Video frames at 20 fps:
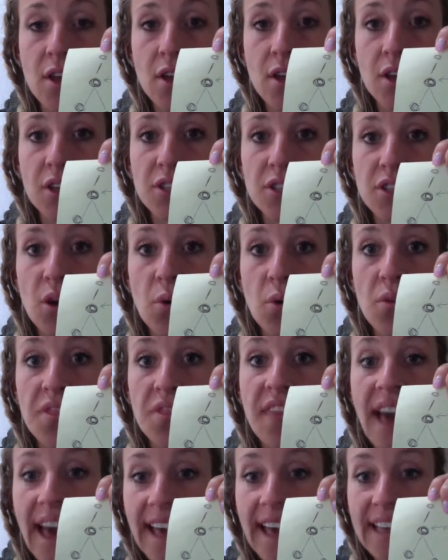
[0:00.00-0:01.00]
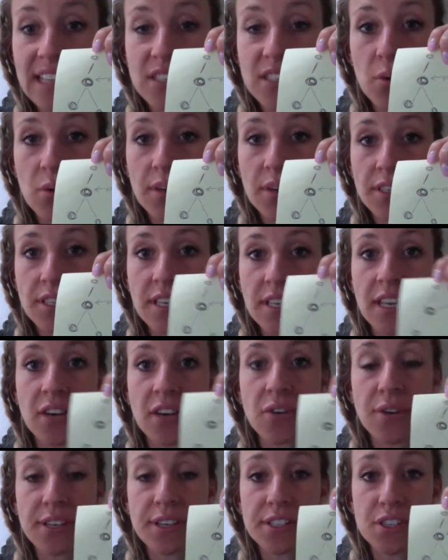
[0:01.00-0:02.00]
So that is going to
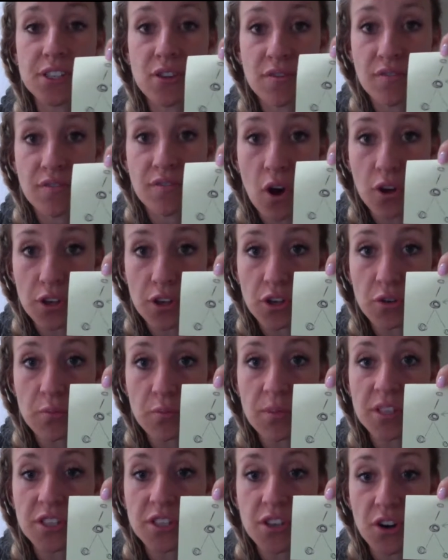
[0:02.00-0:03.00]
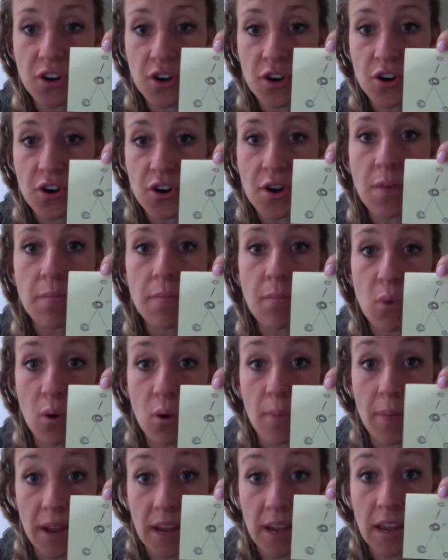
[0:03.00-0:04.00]
increase your volume to earn more
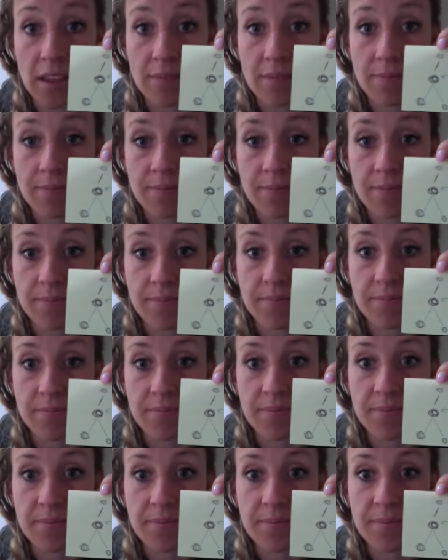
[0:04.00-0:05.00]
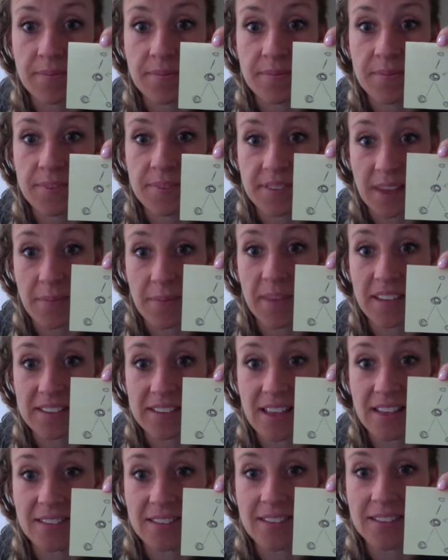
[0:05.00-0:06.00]
money. Does that make
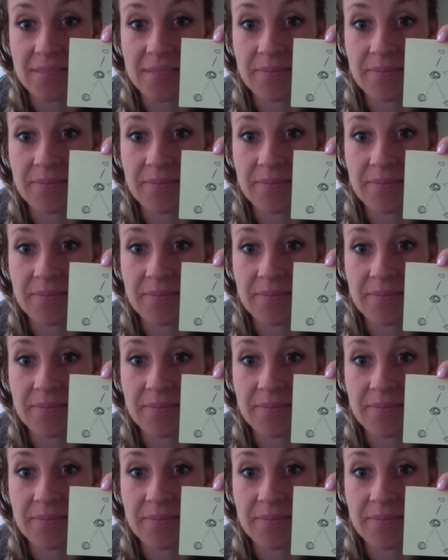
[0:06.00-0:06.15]
sense?